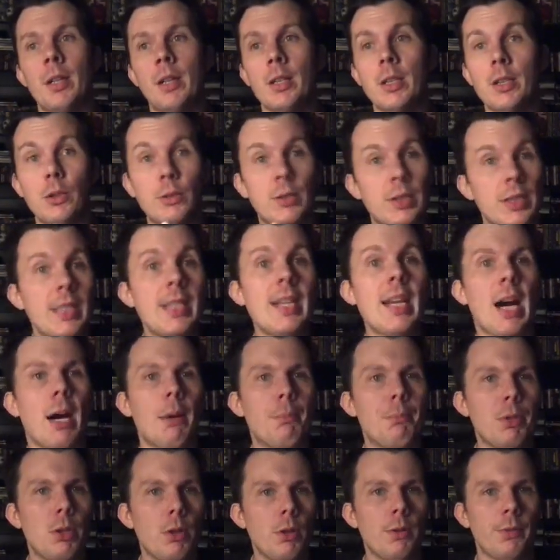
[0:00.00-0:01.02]
you see how
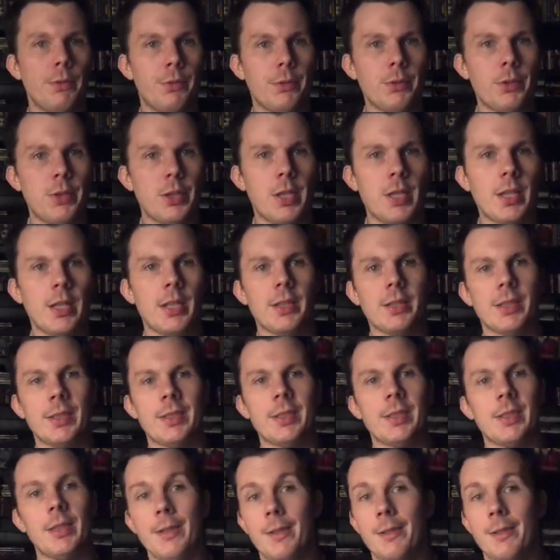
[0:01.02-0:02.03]
beautiful she is.